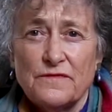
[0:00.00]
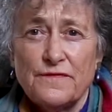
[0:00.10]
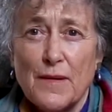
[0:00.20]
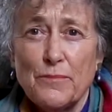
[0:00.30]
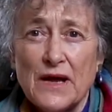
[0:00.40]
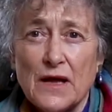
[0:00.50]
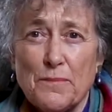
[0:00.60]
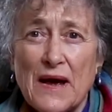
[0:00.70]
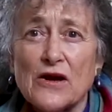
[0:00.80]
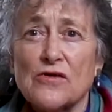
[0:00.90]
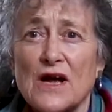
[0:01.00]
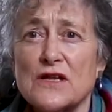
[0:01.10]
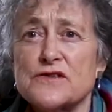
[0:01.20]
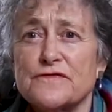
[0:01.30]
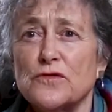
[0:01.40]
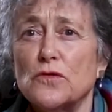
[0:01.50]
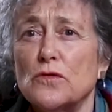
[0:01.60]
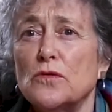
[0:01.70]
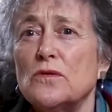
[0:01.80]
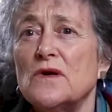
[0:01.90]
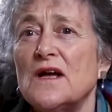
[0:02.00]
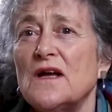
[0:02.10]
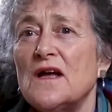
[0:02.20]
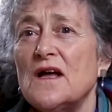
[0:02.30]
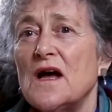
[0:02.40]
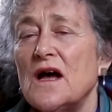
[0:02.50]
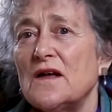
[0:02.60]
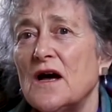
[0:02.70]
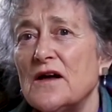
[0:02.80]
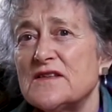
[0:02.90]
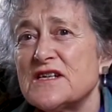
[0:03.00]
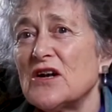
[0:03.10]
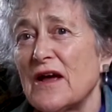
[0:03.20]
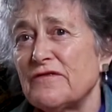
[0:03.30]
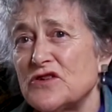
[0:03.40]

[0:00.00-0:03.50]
fabric backgrounds for still life